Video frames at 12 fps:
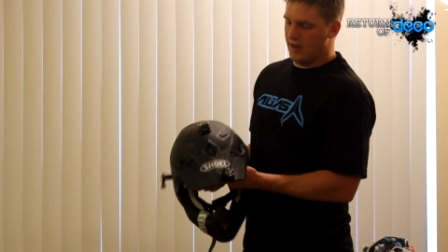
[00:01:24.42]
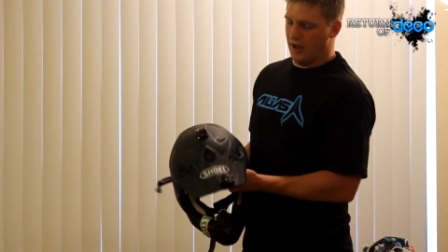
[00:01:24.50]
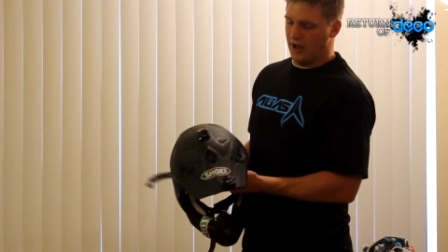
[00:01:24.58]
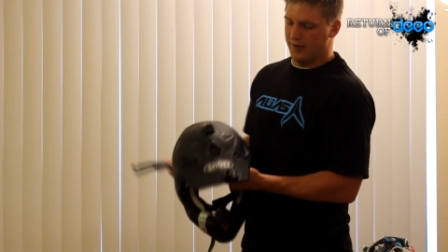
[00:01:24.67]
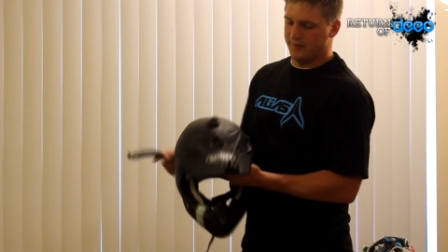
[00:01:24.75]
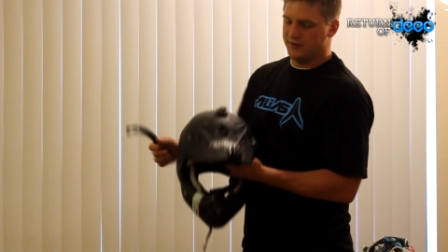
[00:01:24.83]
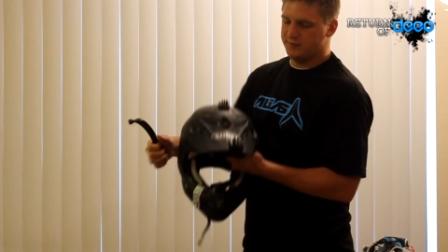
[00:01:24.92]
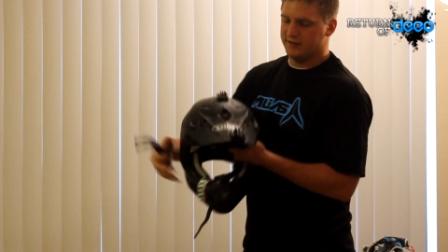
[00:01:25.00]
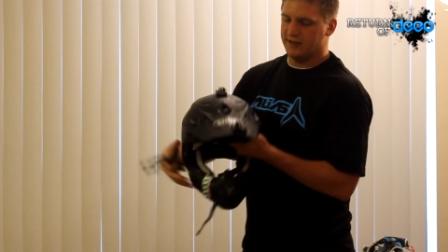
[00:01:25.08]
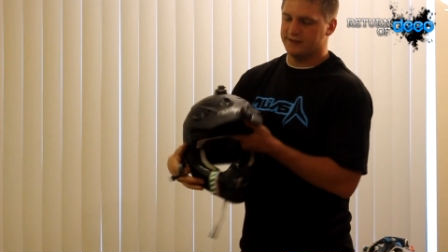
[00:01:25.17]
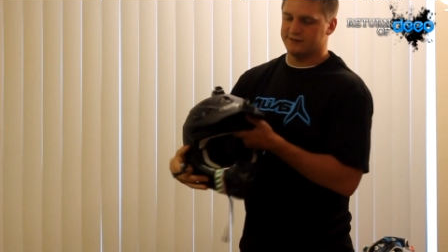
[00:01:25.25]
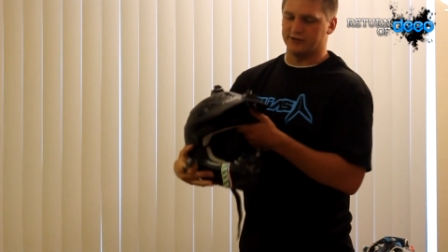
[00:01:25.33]
Um, that's
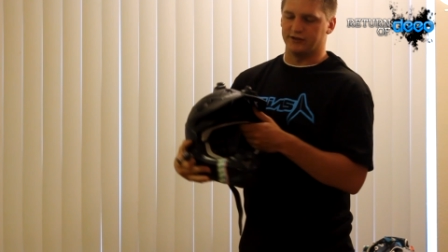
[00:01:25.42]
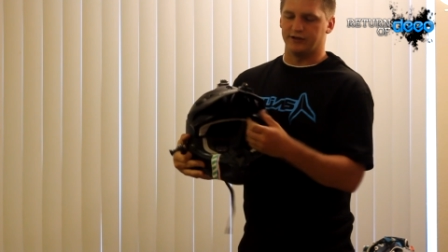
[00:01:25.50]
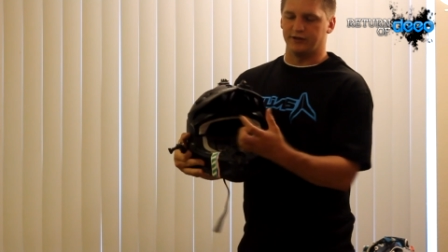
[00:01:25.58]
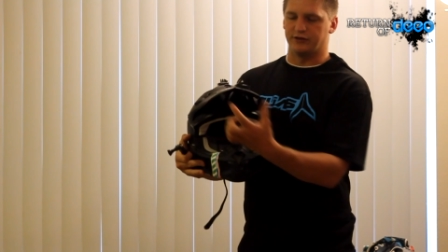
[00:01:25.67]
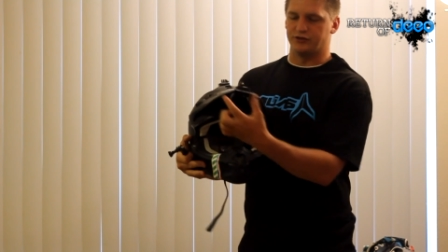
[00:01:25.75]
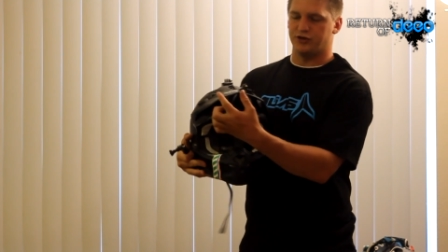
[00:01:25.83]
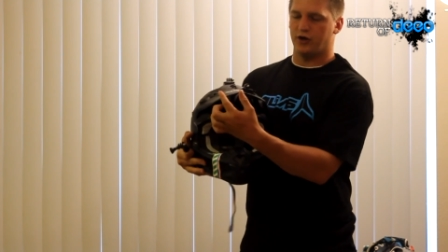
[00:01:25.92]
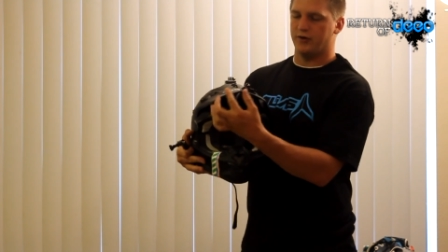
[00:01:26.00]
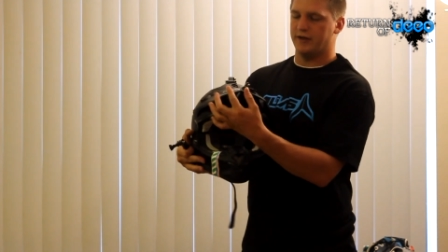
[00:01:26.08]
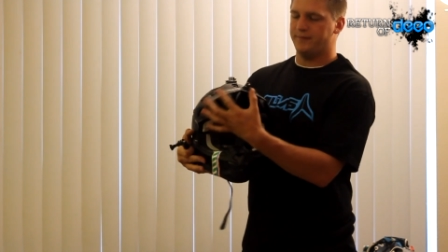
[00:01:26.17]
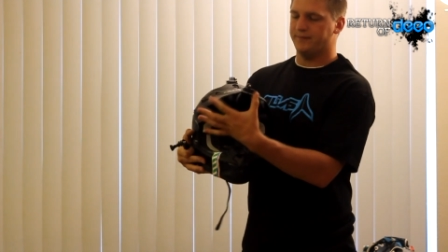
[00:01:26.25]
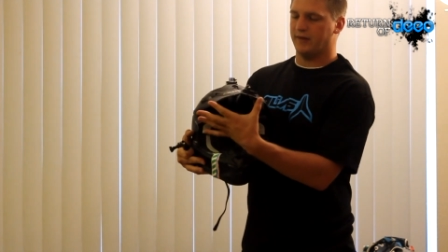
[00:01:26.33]
because the, the
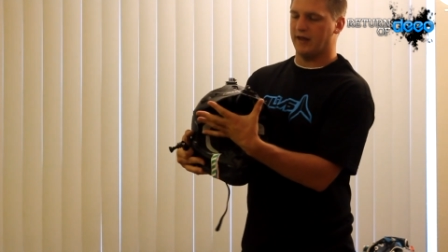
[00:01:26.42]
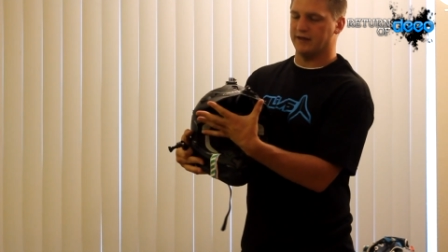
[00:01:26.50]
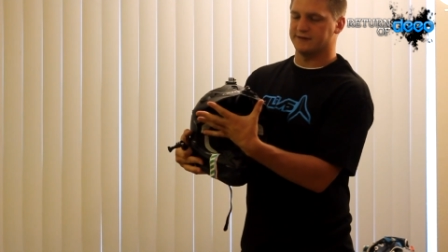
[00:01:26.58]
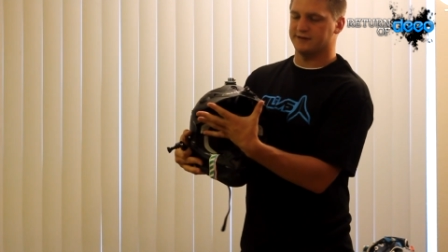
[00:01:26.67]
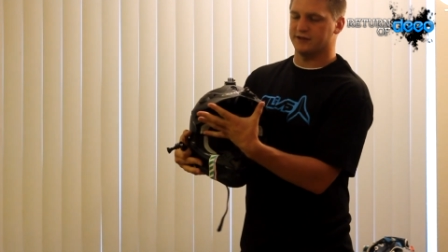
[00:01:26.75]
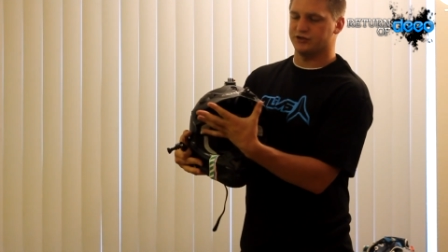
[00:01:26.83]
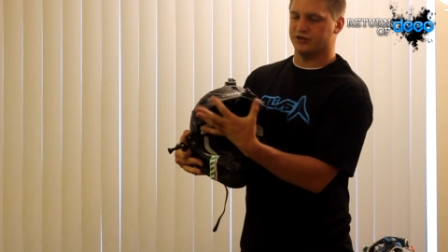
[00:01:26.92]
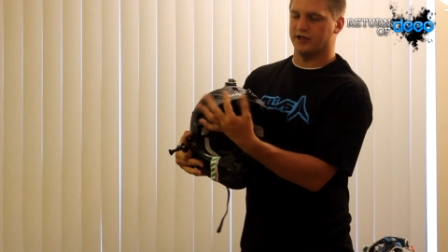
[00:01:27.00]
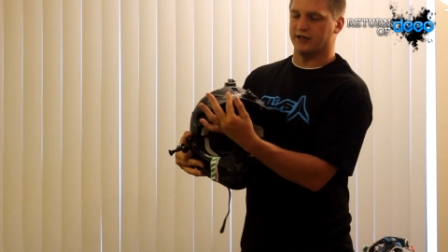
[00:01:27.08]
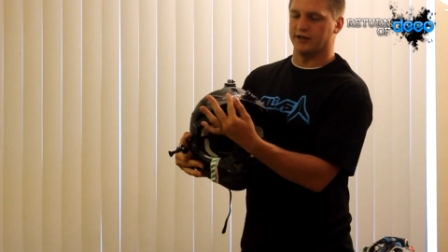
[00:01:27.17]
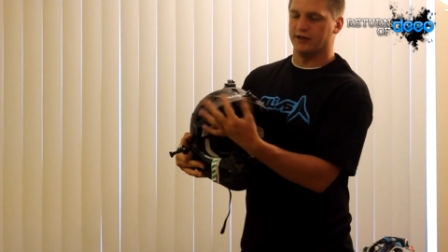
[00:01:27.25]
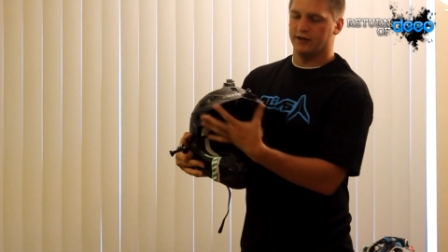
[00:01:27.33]
Shoei has such
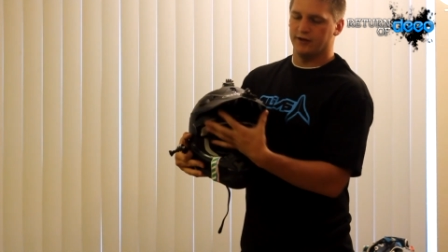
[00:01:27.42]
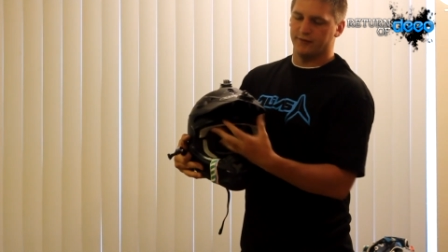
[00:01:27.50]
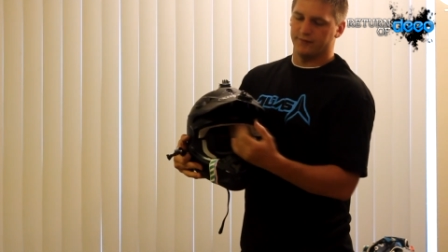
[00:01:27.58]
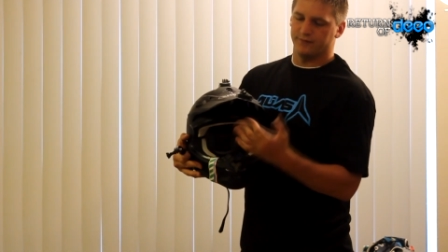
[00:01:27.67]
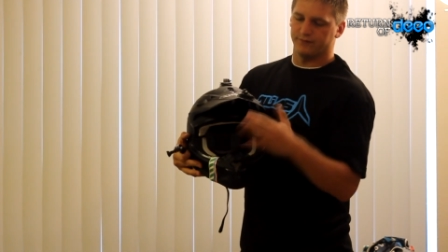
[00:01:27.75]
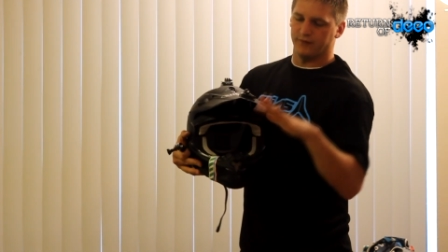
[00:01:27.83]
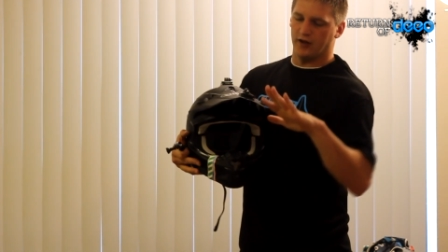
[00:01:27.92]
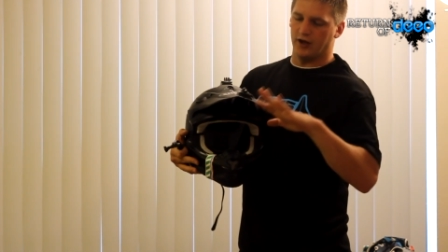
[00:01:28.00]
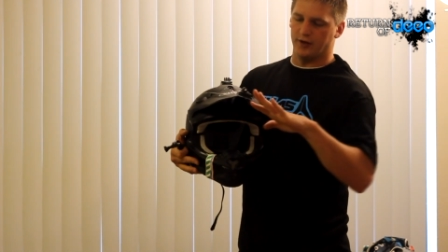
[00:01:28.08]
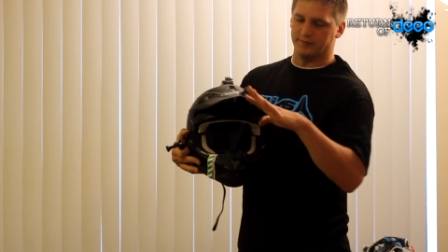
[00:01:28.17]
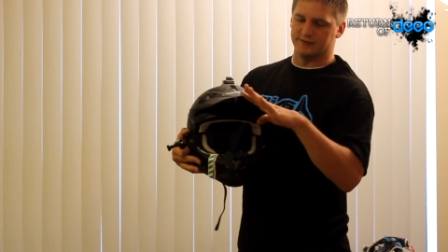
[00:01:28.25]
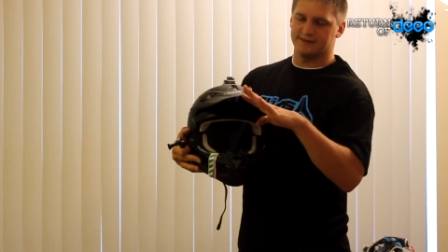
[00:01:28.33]
a
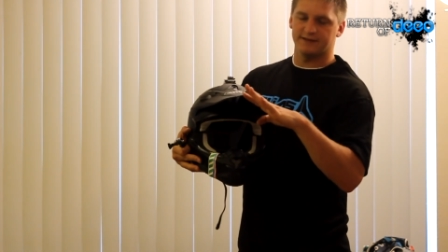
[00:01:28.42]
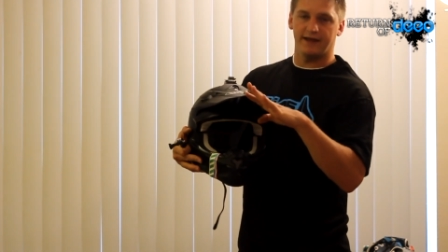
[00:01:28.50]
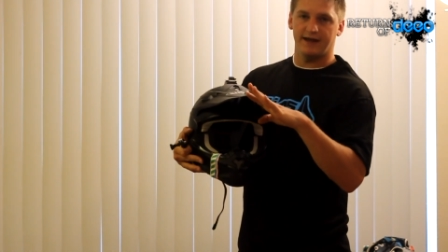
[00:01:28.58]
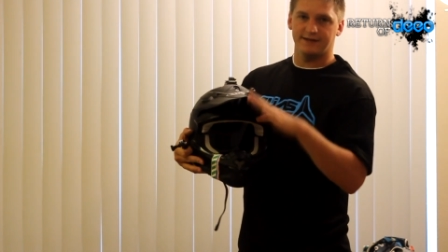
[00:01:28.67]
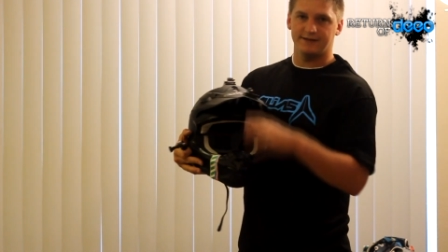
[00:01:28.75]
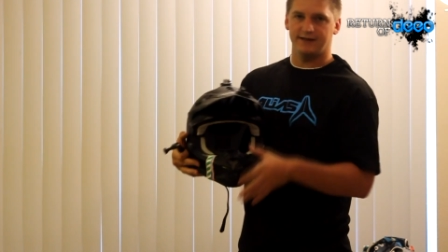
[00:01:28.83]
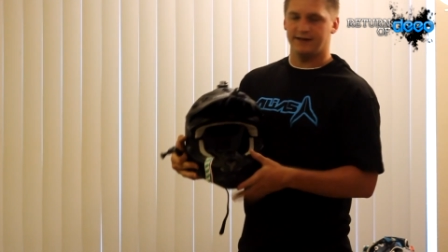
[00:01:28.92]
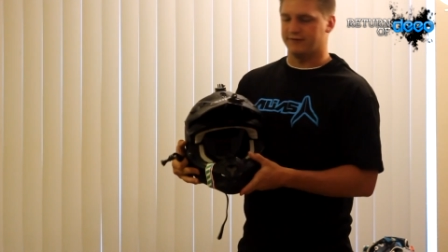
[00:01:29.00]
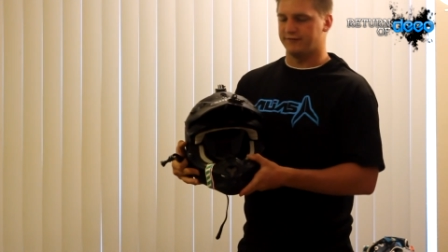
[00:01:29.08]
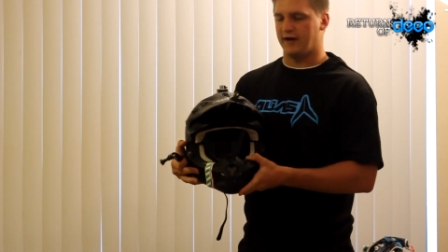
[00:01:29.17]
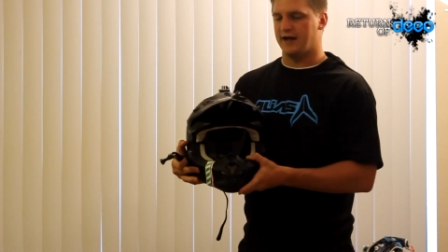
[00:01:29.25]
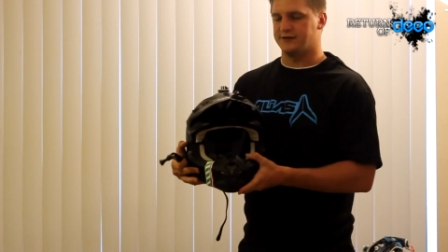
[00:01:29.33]
um,
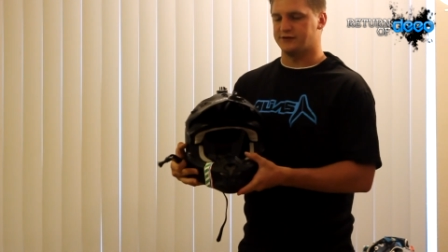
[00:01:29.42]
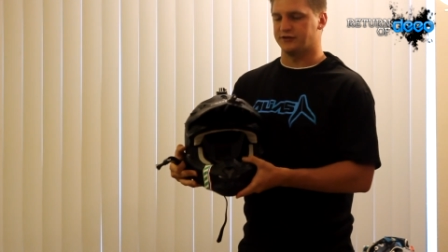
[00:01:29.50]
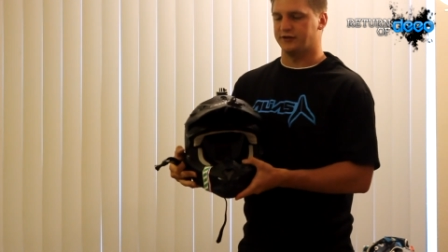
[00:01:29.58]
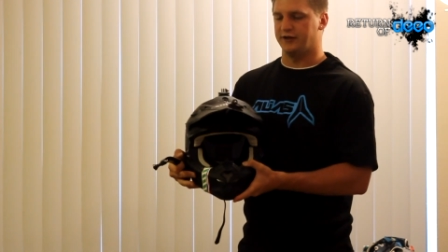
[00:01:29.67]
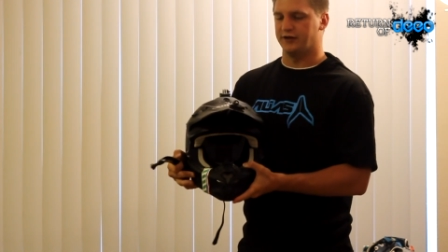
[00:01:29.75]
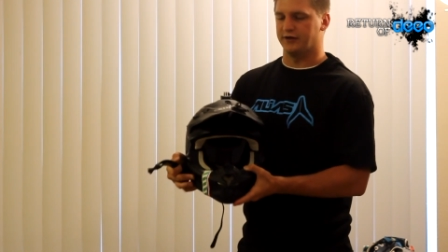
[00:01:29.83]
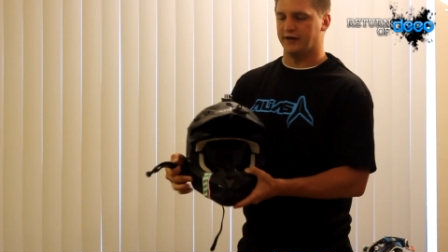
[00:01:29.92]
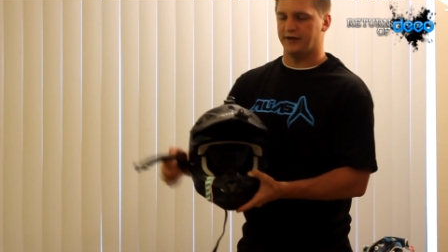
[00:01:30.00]
slanted visor here.